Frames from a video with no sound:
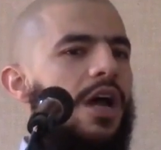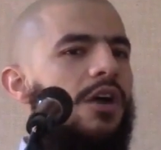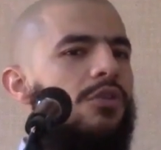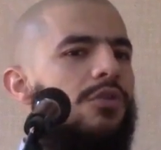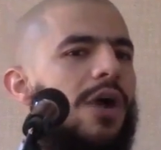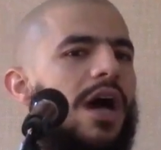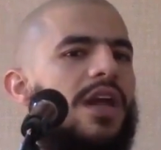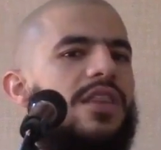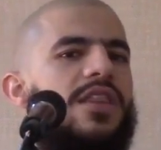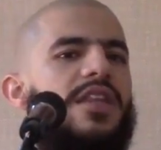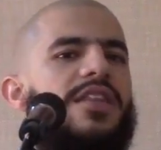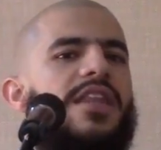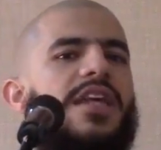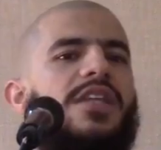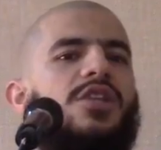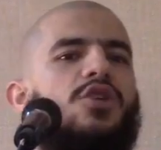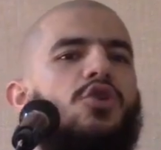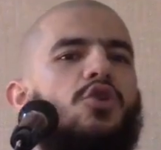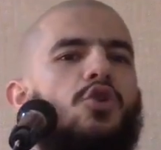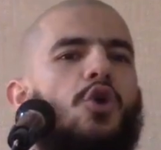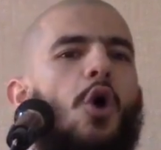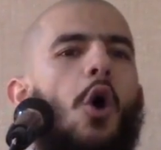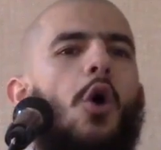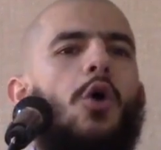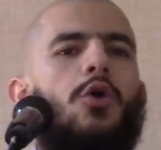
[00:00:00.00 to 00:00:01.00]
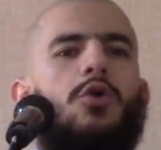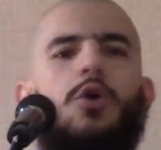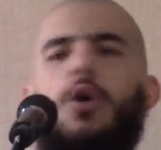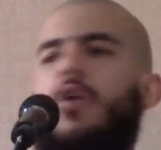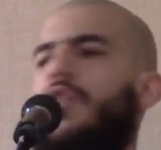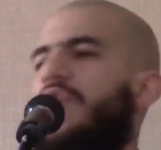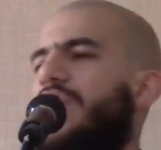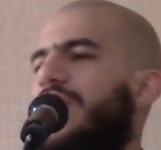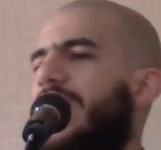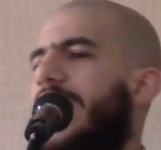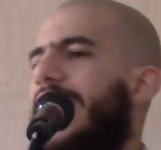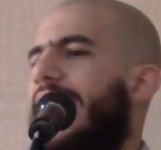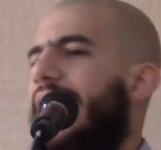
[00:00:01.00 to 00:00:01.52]
rather than you going
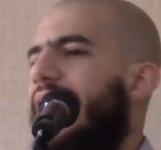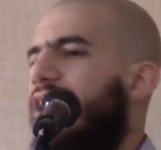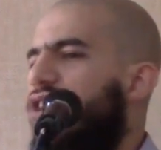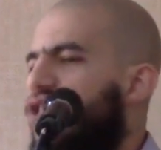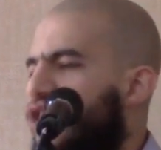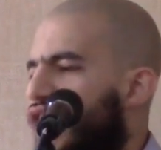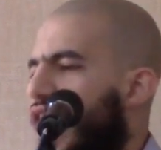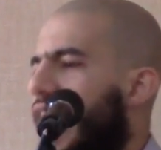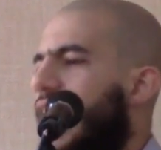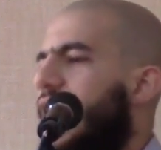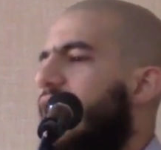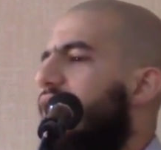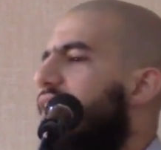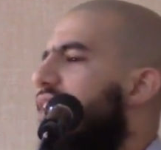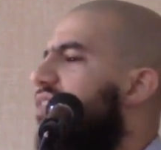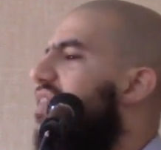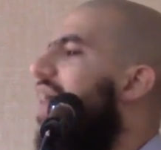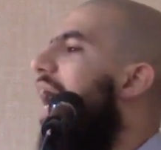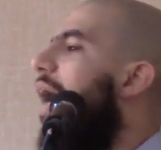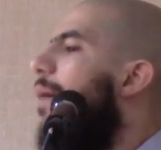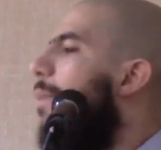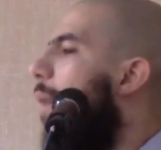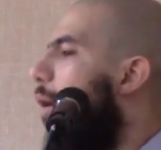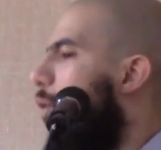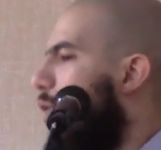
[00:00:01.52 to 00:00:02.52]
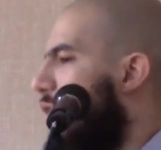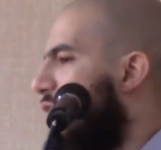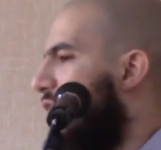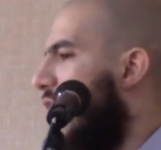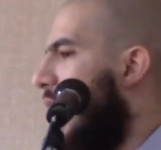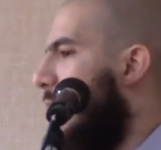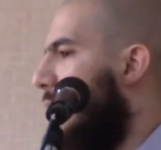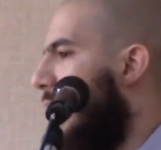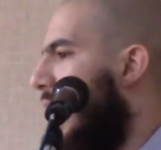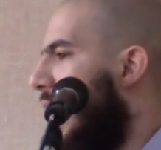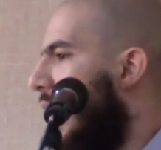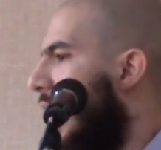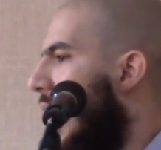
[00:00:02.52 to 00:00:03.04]
over there and sharing the zahma with
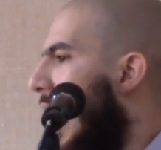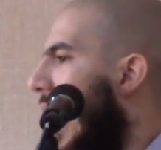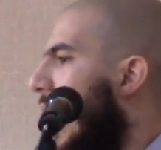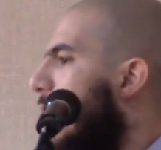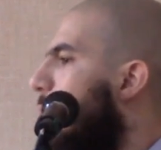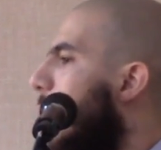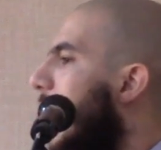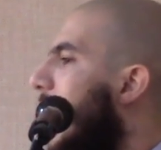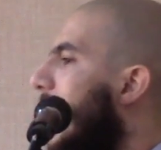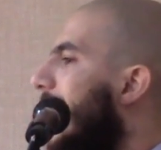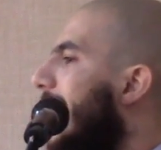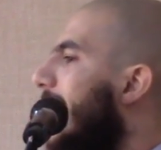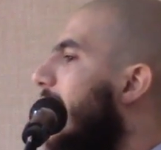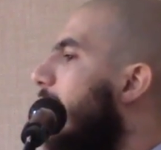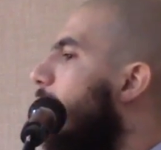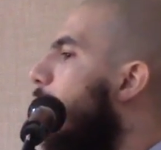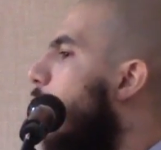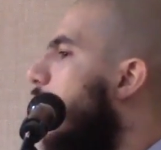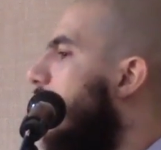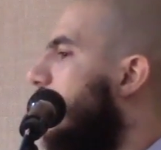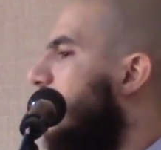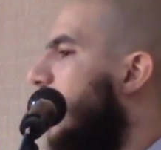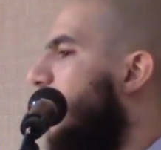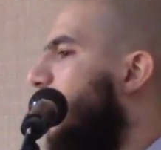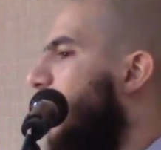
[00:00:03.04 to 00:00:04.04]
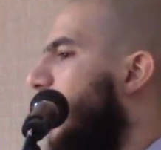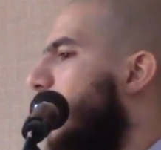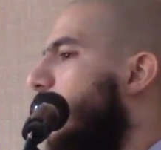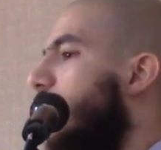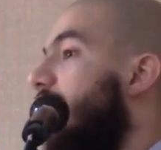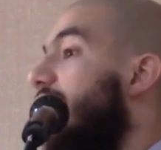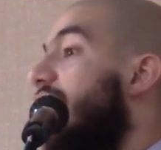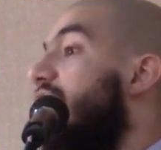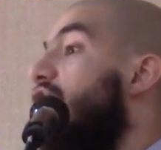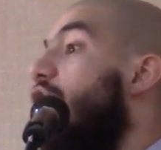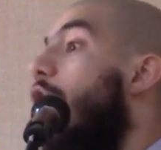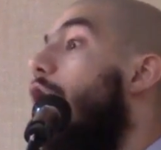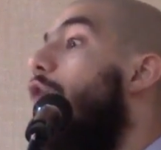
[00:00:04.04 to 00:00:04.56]
them and making it more
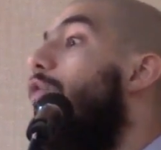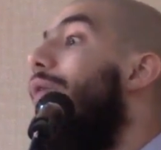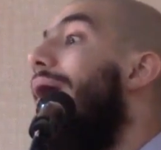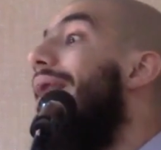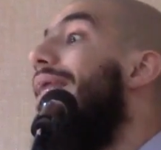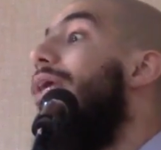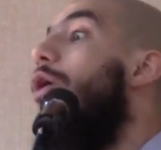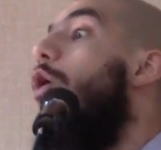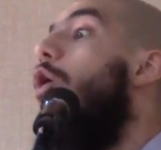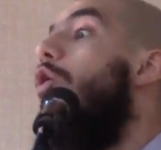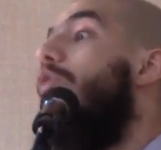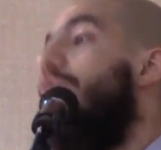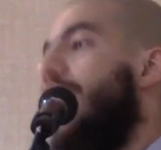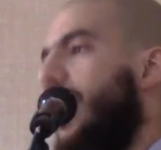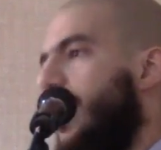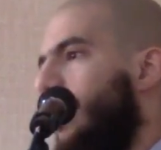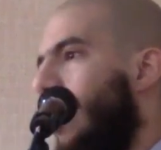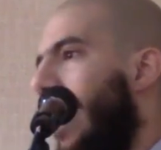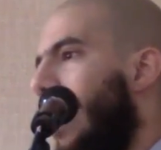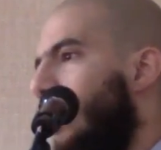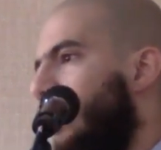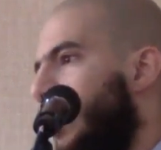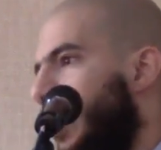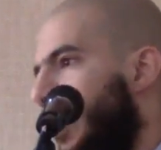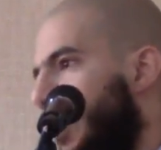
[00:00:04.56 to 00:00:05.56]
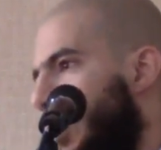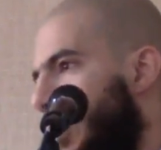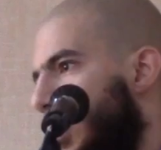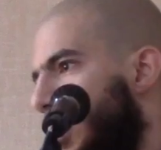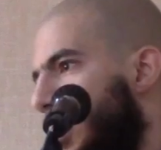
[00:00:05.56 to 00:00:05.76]
difficult. It's already overcrowded.